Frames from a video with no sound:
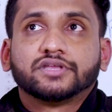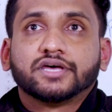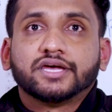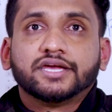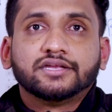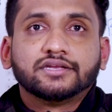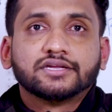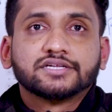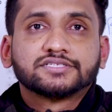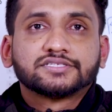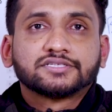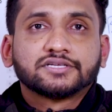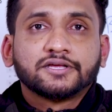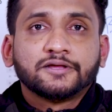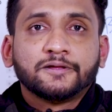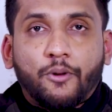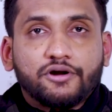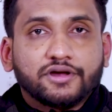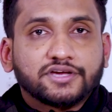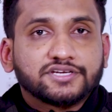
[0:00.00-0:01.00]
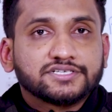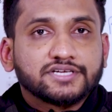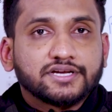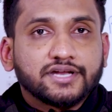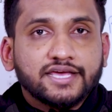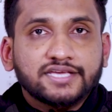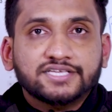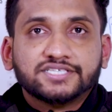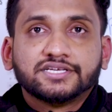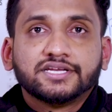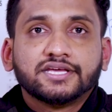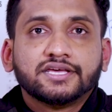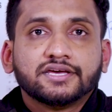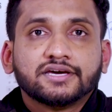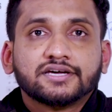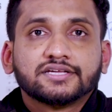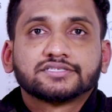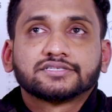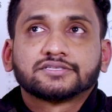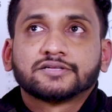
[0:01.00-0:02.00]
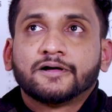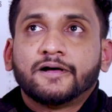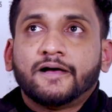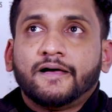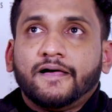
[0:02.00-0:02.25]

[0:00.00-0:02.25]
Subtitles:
the industry, production engineers,